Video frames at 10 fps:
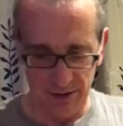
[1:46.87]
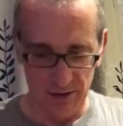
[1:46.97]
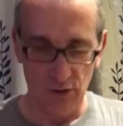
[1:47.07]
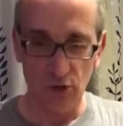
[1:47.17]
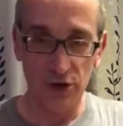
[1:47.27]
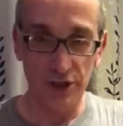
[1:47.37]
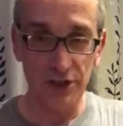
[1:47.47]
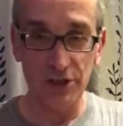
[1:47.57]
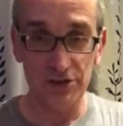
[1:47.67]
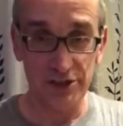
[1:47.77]
or you
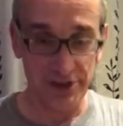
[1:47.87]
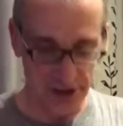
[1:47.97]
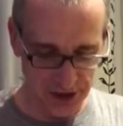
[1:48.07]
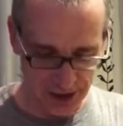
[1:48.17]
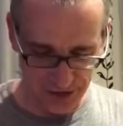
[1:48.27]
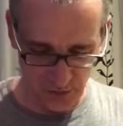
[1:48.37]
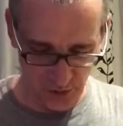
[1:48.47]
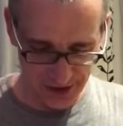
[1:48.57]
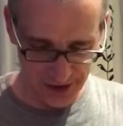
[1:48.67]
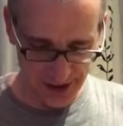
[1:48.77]
can use the suggested
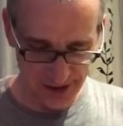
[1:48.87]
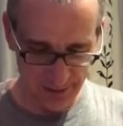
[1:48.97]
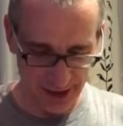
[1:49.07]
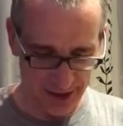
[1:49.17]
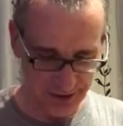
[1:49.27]
ones. It doesn't matter.